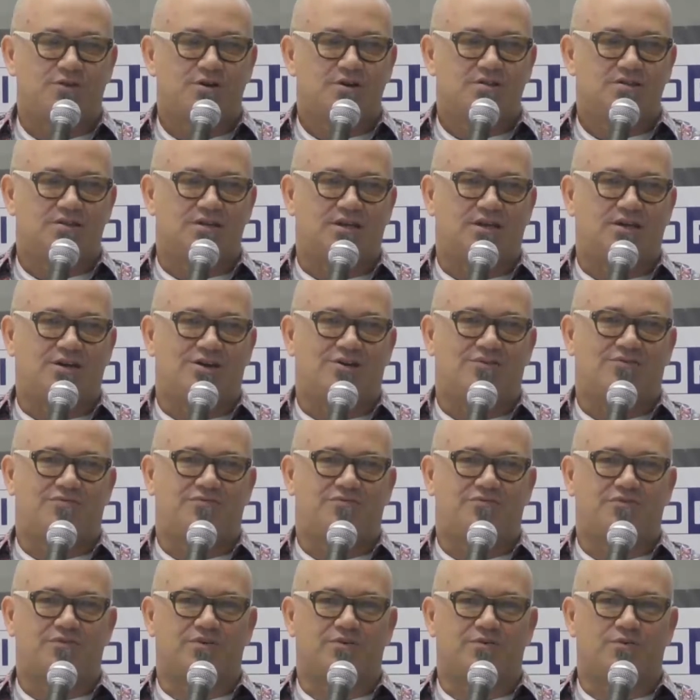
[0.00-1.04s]
Think of
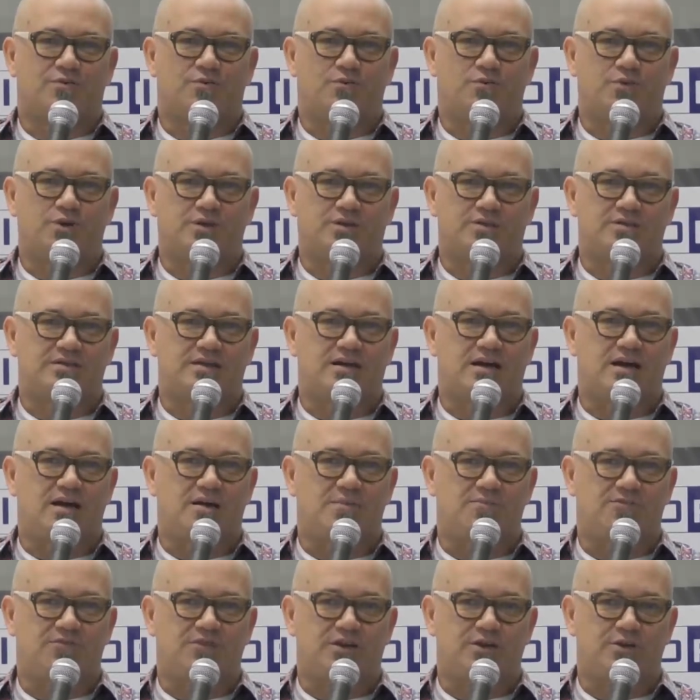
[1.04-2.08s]
real-time
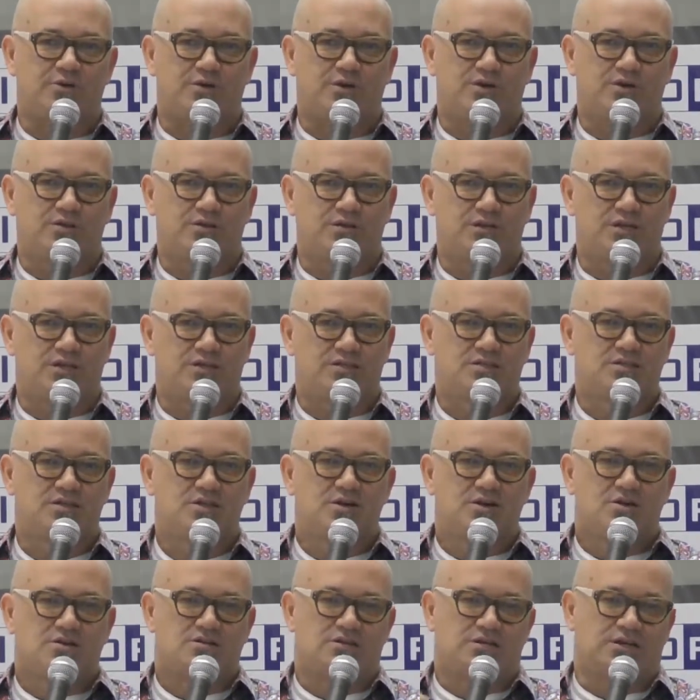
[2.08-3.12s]
video analytics.
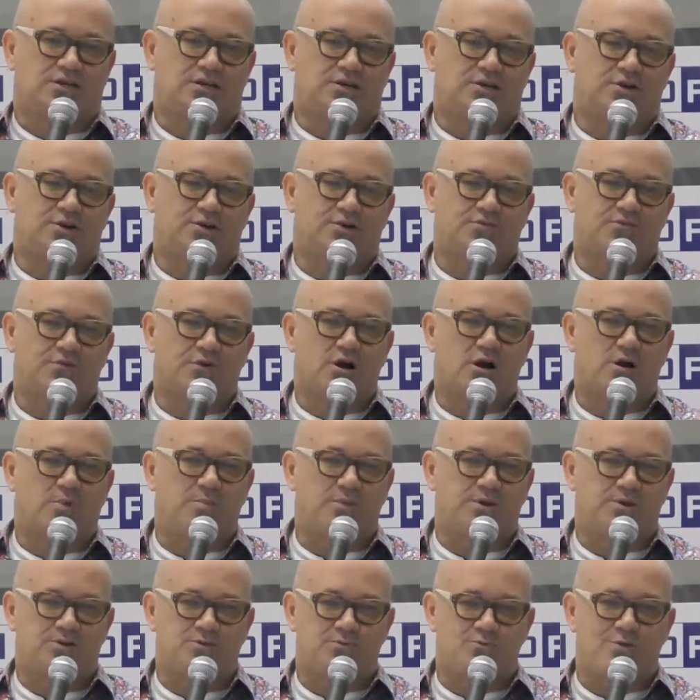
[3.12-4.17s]
Think of
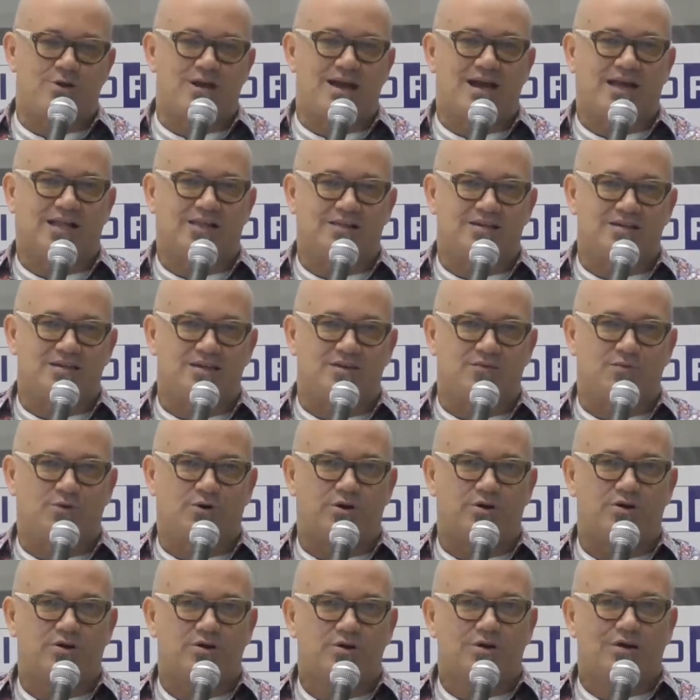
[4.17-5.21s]
augmented reality,
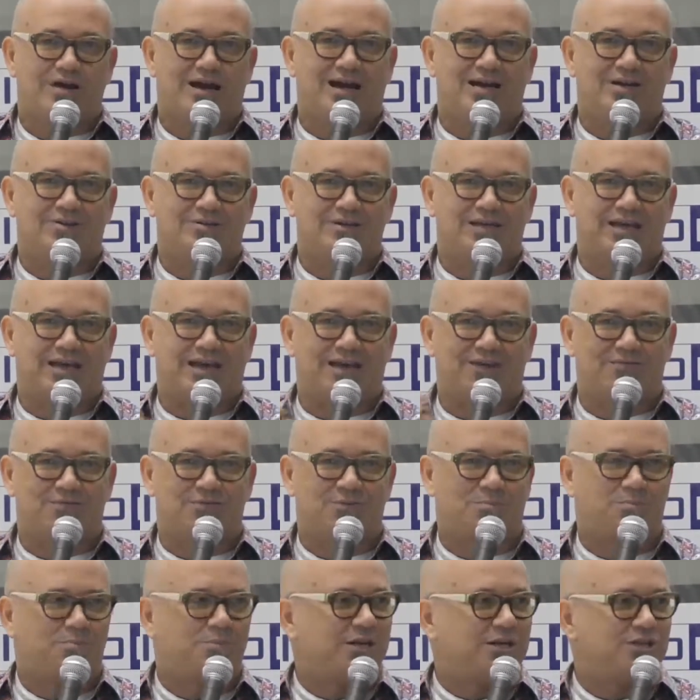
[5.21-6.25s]
where I don't have the
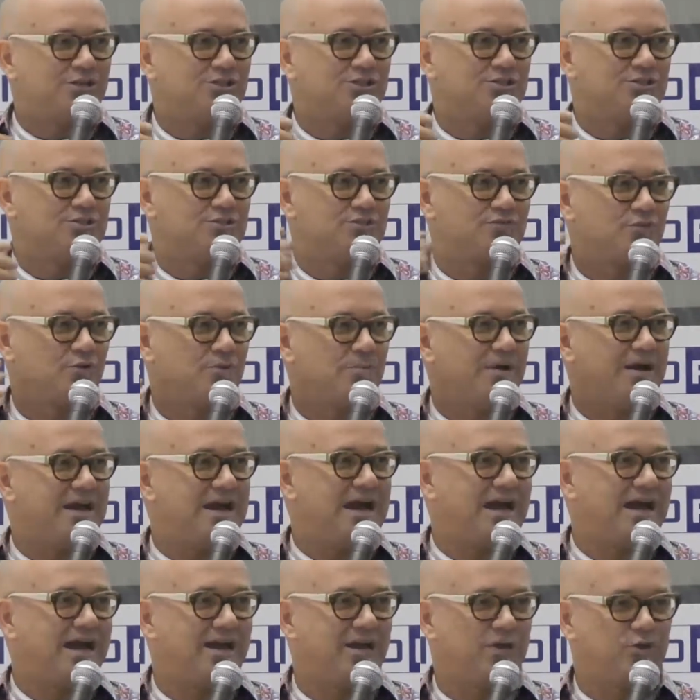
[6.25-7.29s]
patience for my
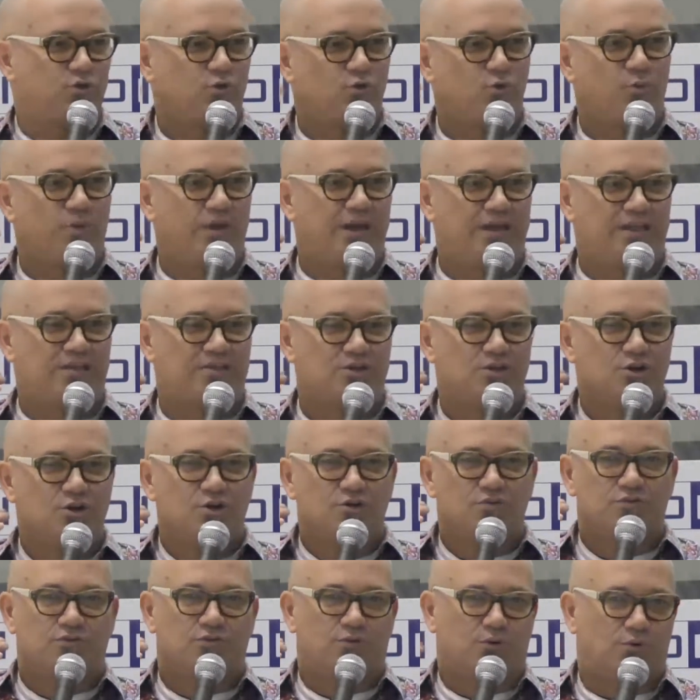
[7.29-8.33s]
eye to wait
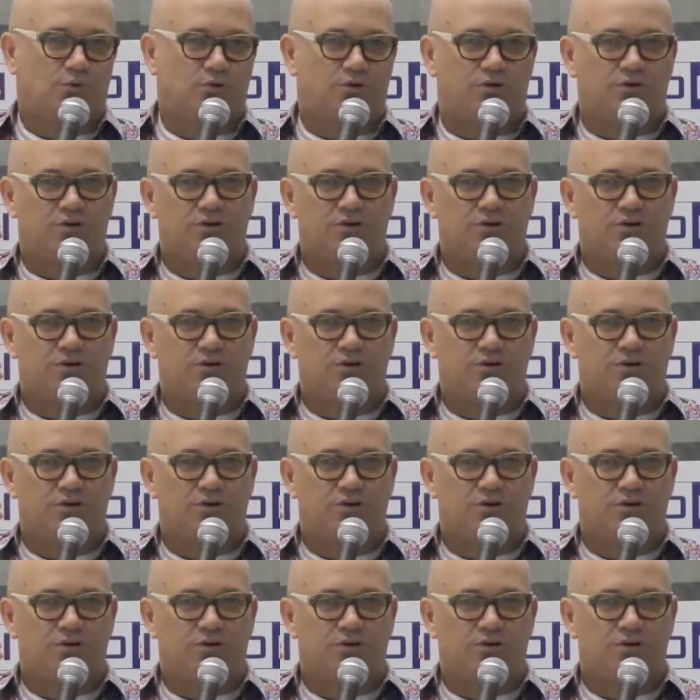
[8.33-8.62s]
for